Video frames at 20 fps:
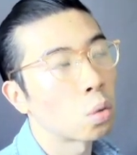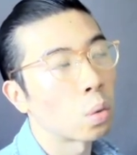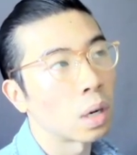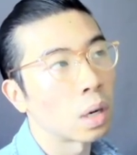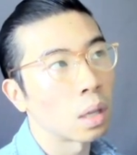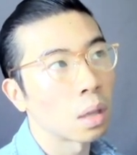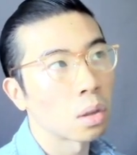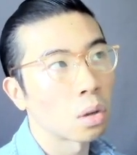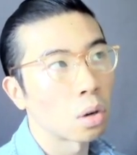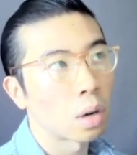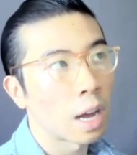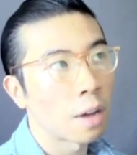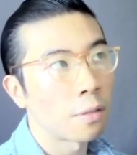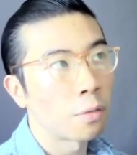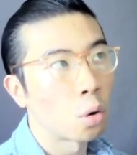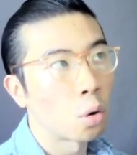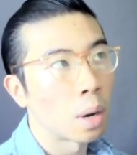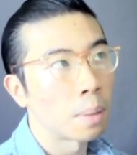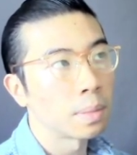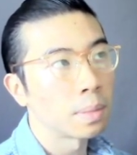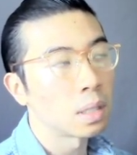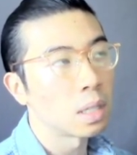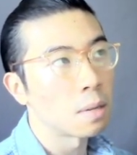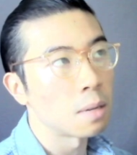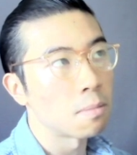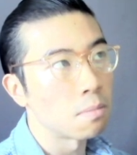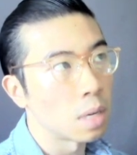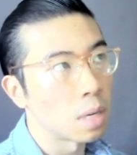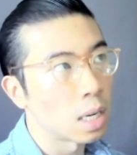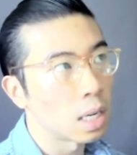23rd
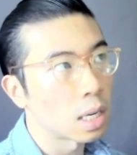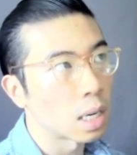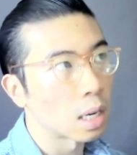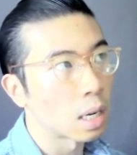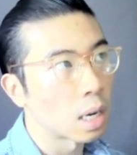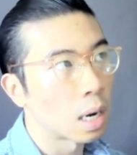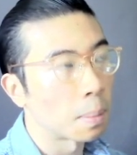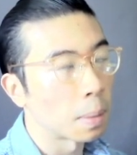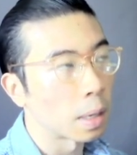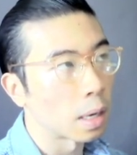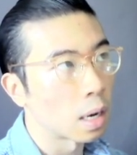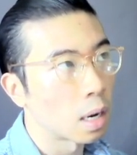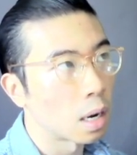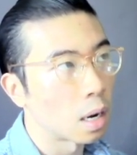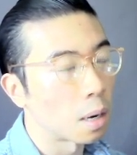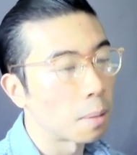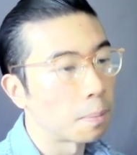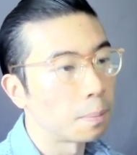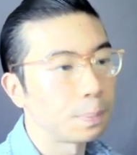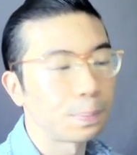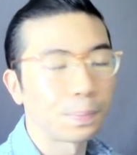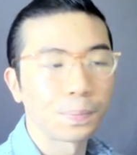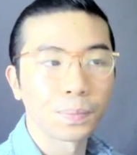FOMC meeting coming up,